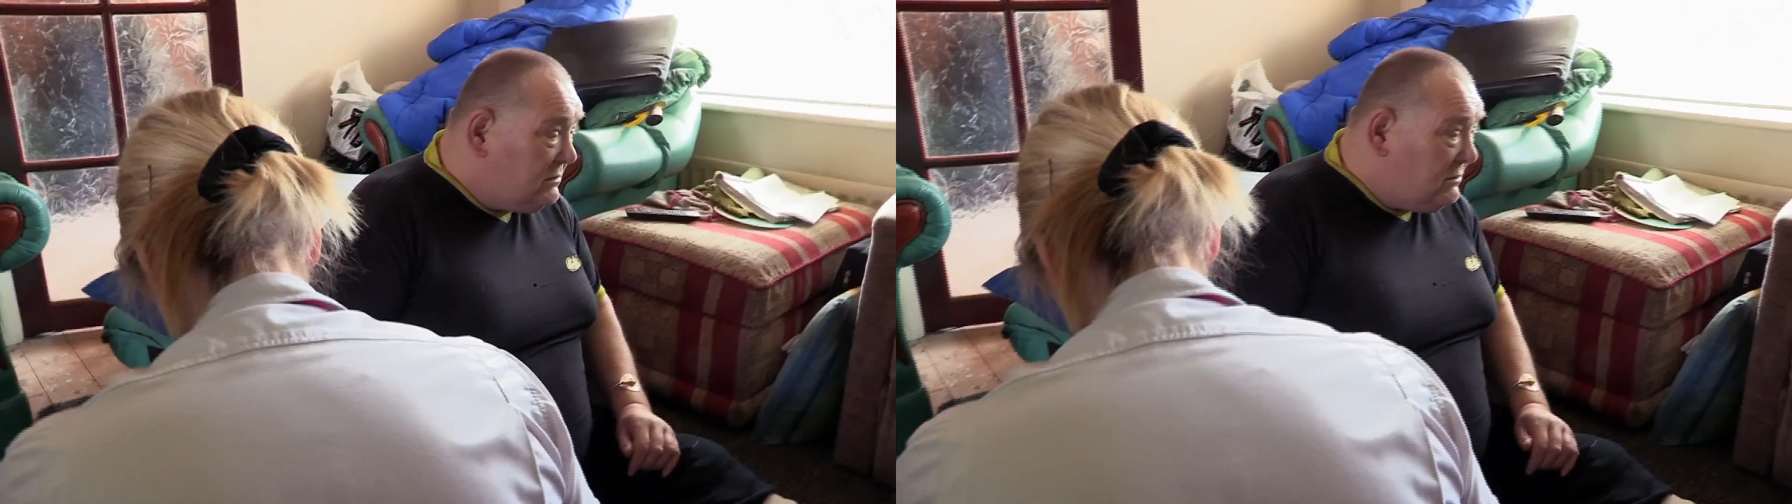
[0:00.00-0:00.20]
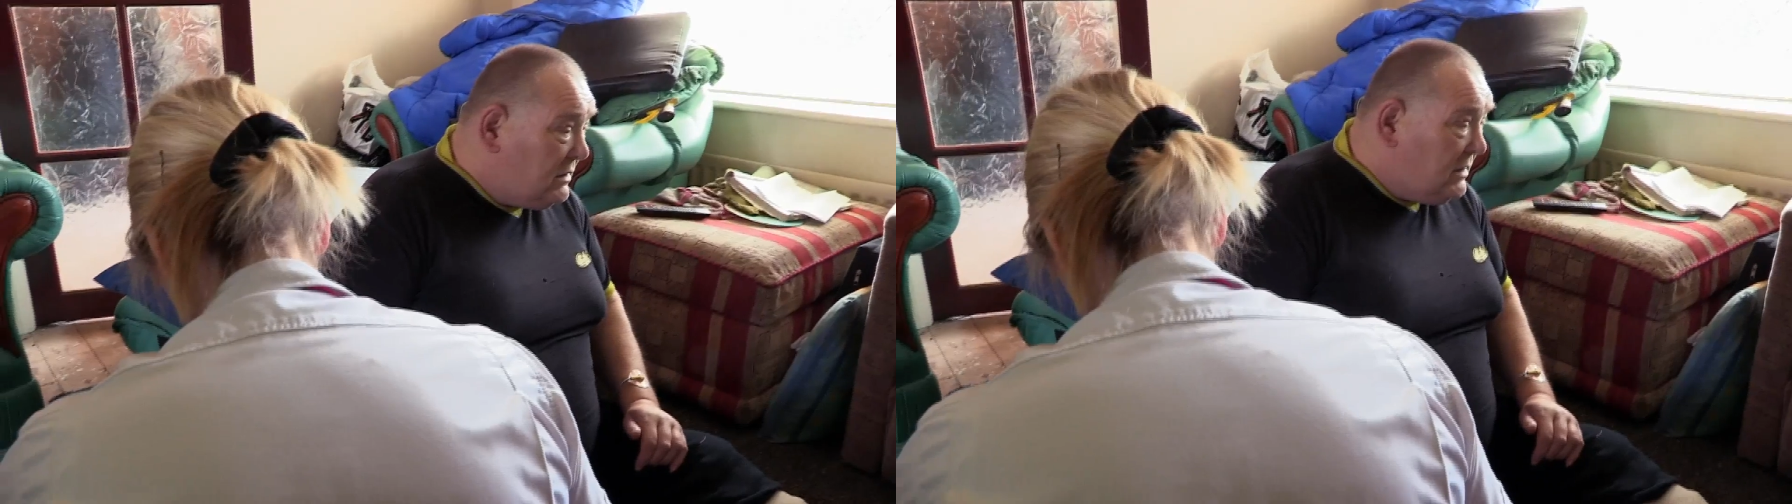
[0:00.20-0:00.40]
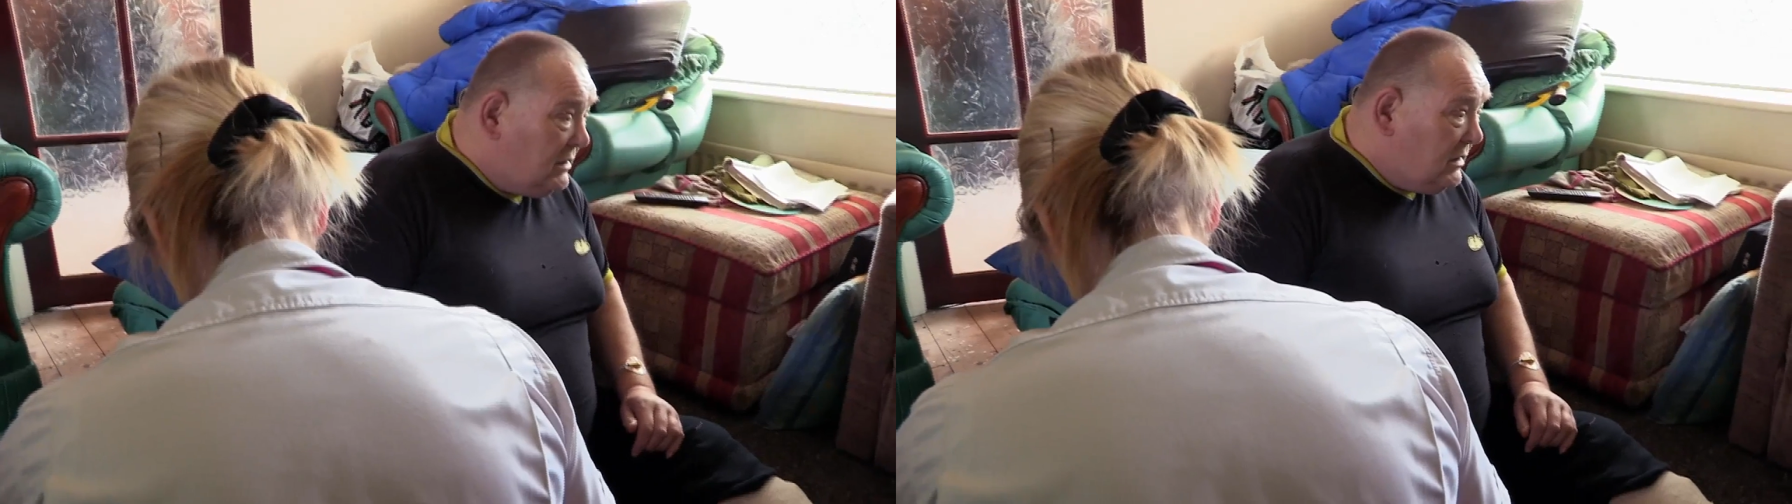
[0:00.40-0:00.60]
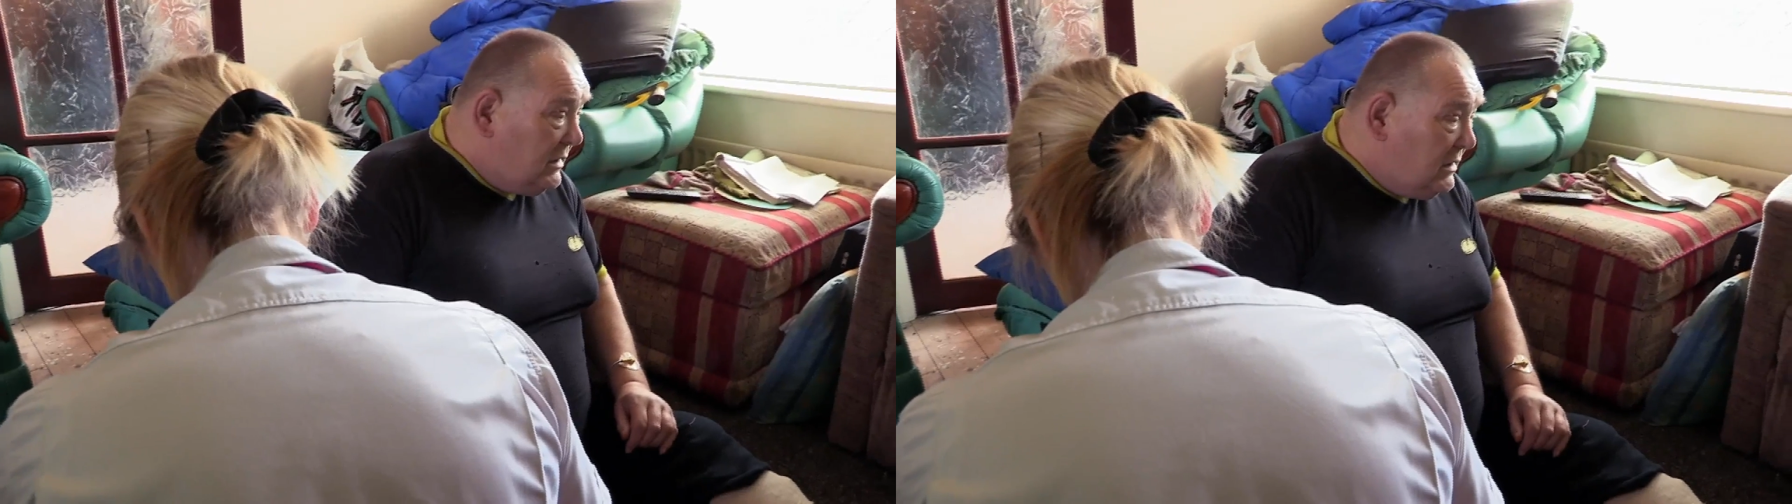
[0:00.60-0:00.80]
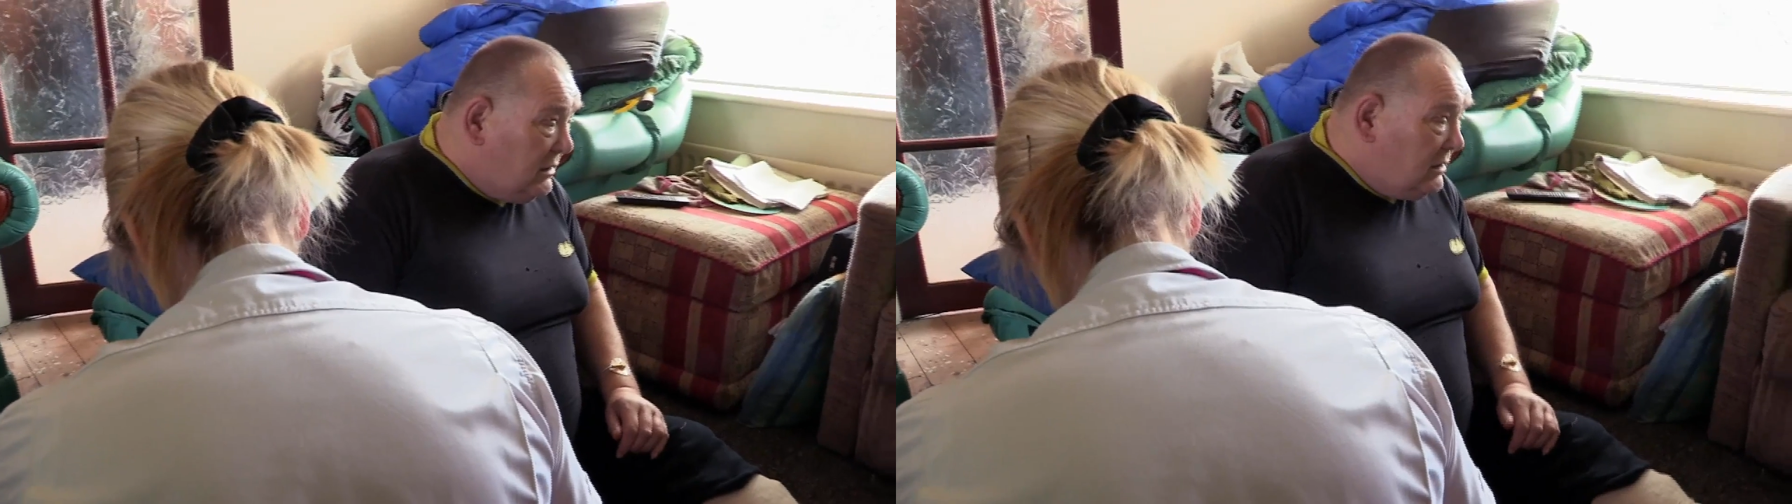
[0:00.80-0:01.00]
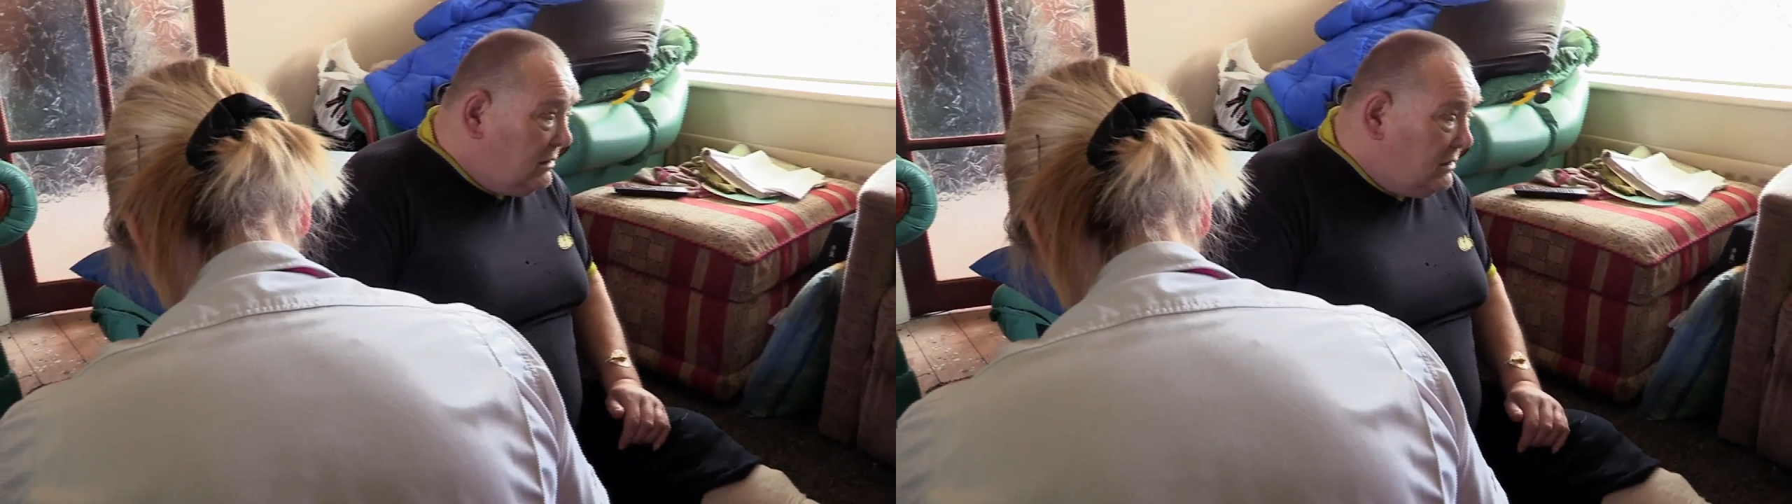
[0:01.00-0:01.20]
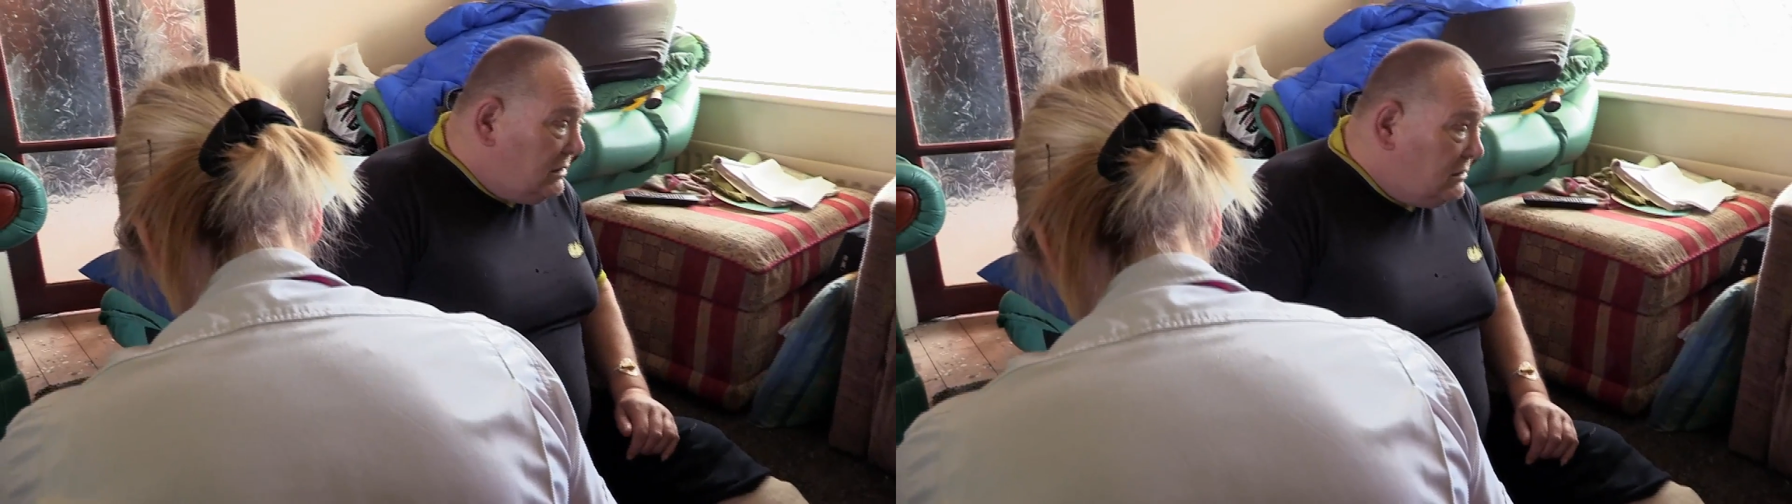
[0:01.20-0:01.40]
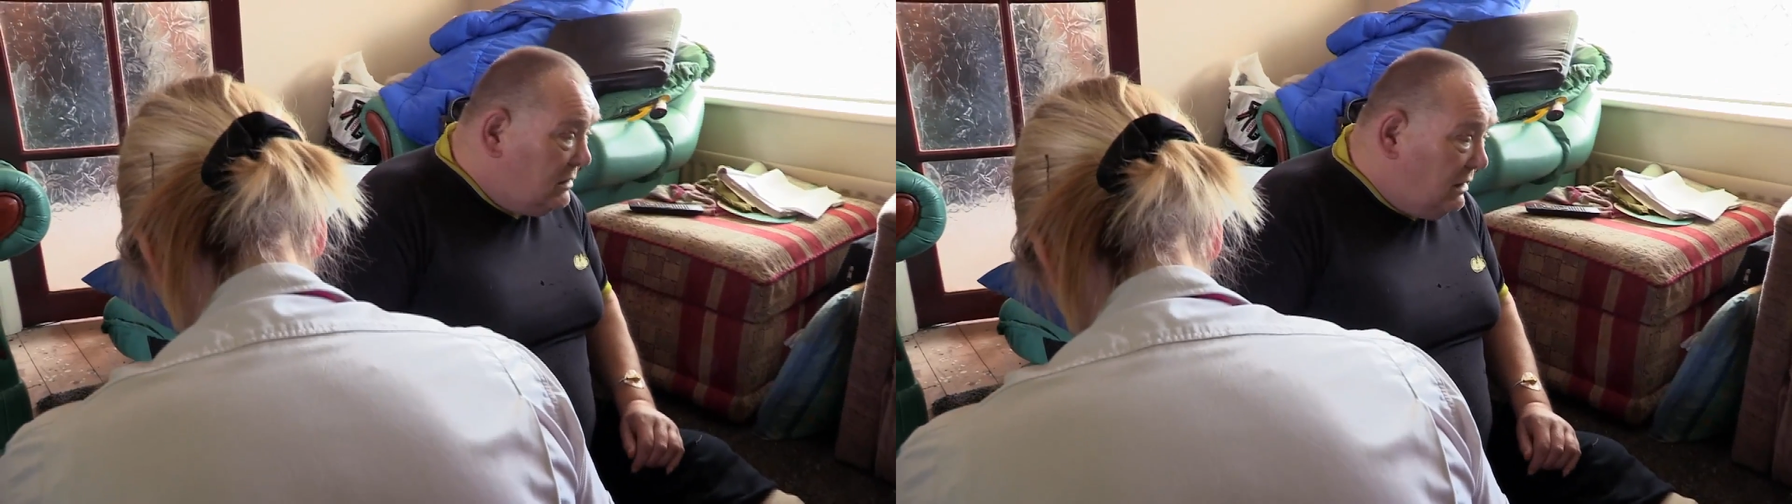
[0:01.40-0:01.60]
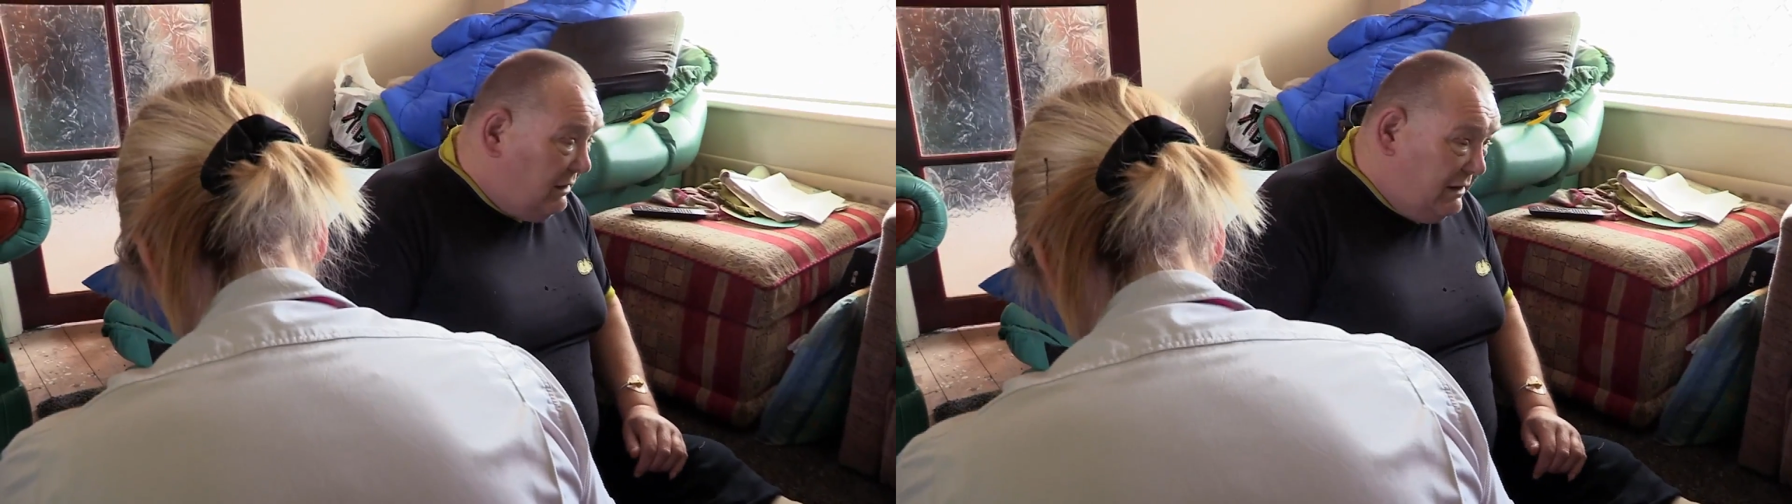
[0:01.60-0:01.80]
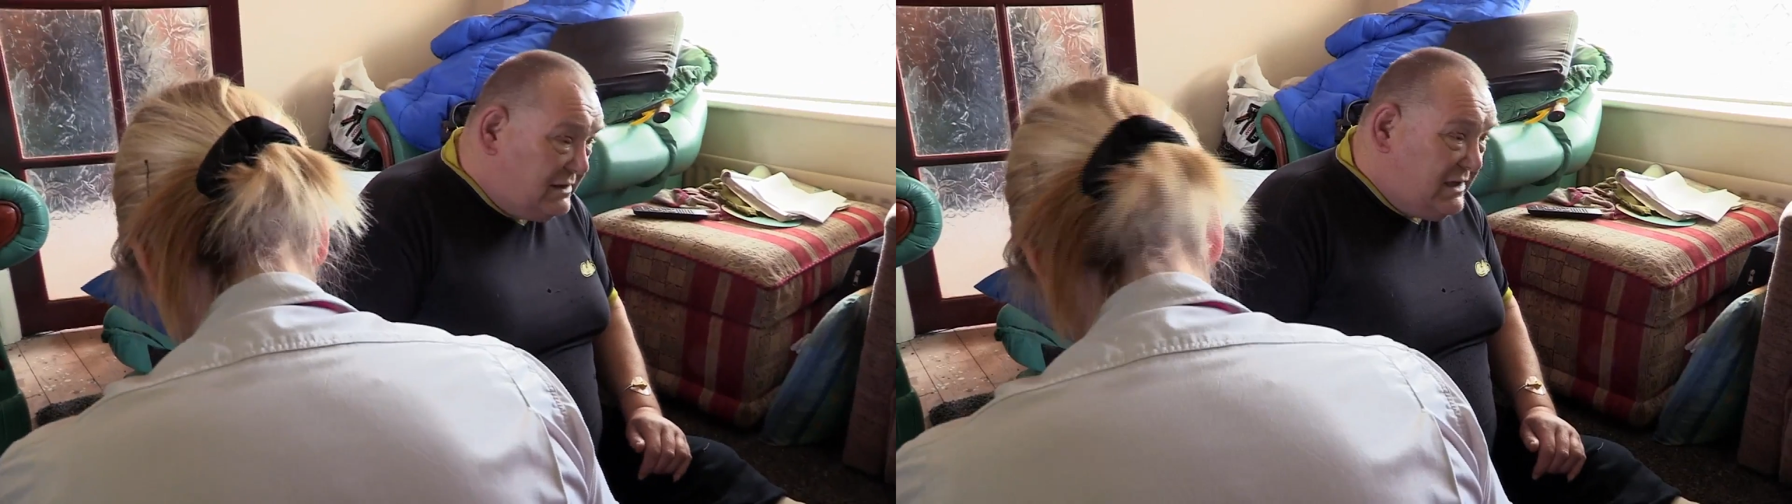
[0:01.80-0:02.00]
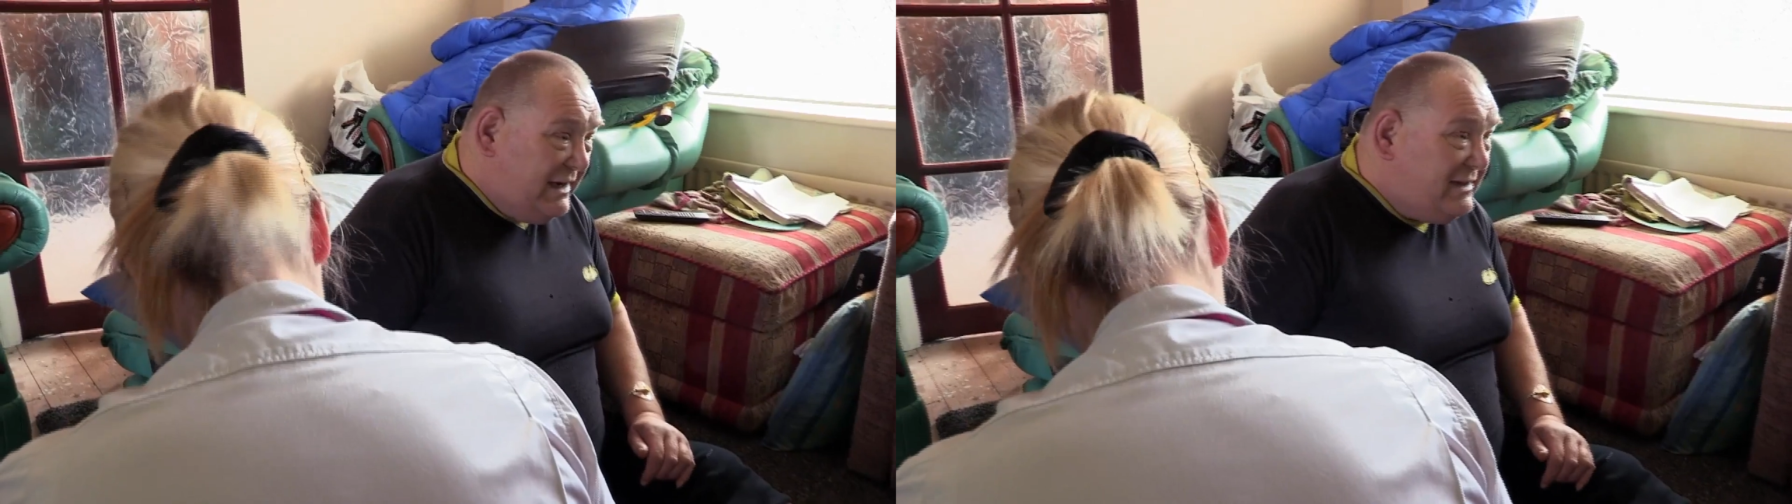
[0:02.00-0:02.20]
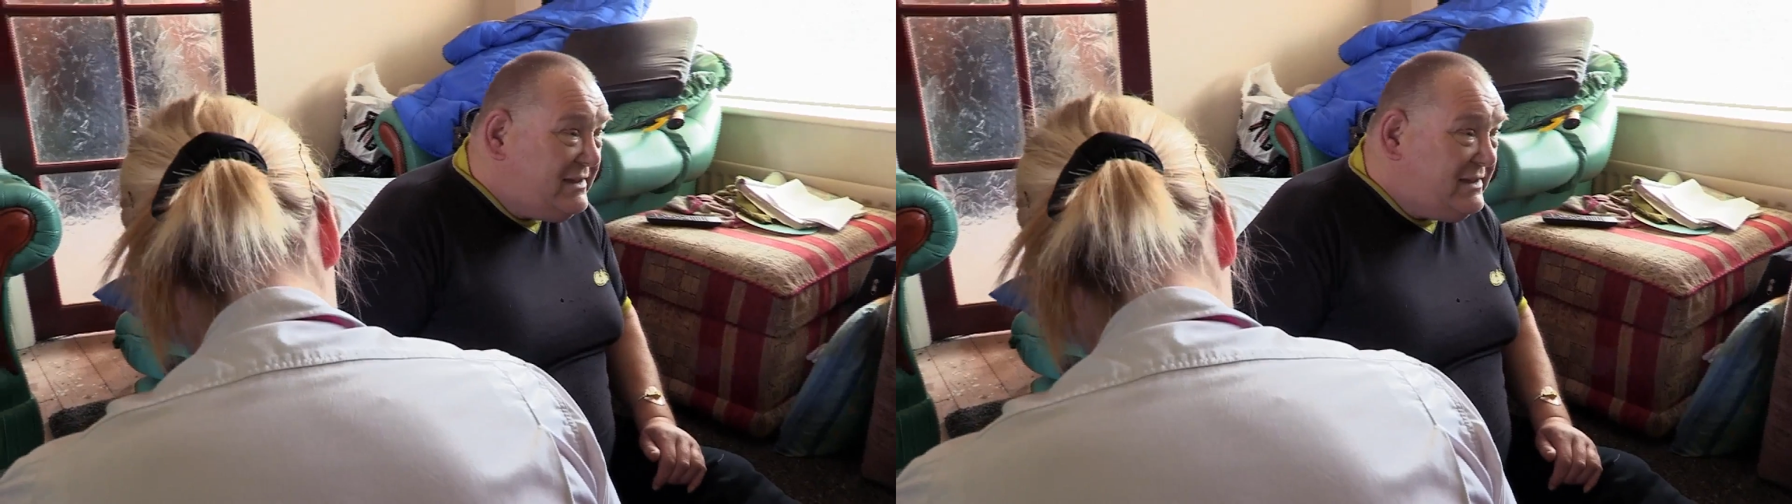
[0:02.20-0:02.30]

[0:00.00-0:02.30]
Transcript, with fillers: Frank is a patient Jan has met before,